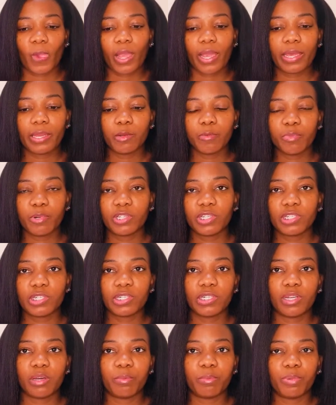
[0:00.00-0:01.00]
and put it
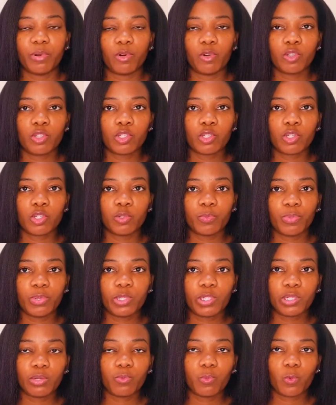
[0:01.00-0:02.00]
in a bowl. So you
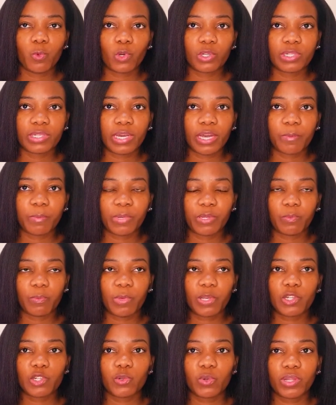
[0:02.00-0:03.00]
put in water, but
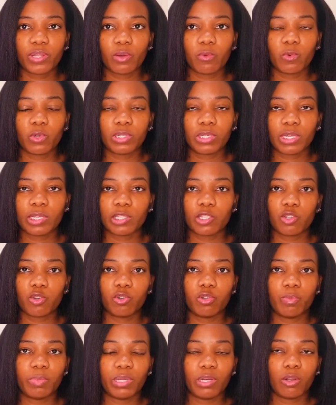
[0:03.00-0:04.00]
make sure the water is
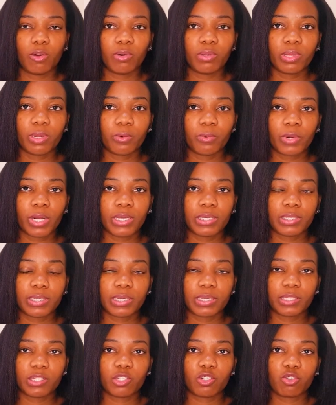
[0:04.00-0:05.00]
not below the rice and
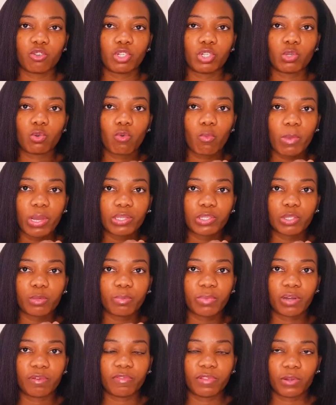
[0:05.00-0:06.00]
it's not too much
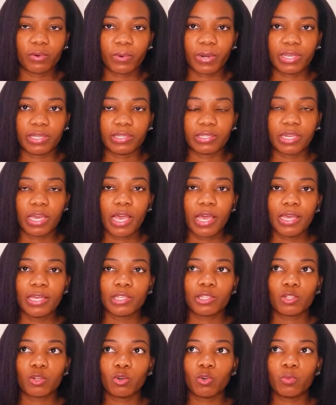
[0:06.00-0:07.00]
above the rice.
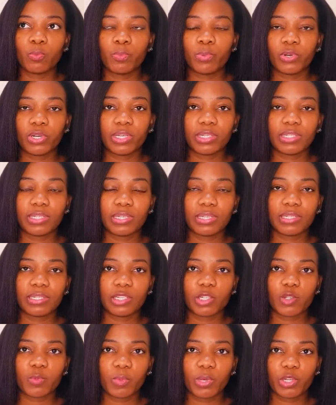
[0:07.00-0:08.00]
So put it in,
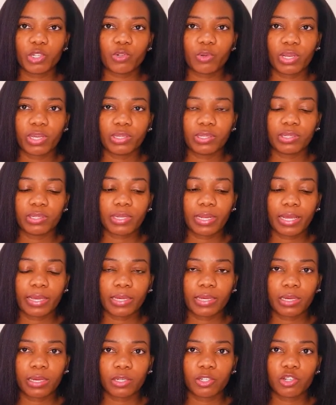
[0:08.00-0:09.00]
just make sure it's
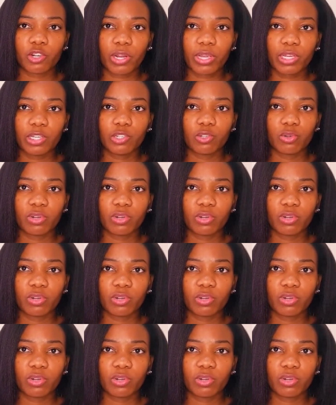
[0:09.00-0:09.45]
like trying to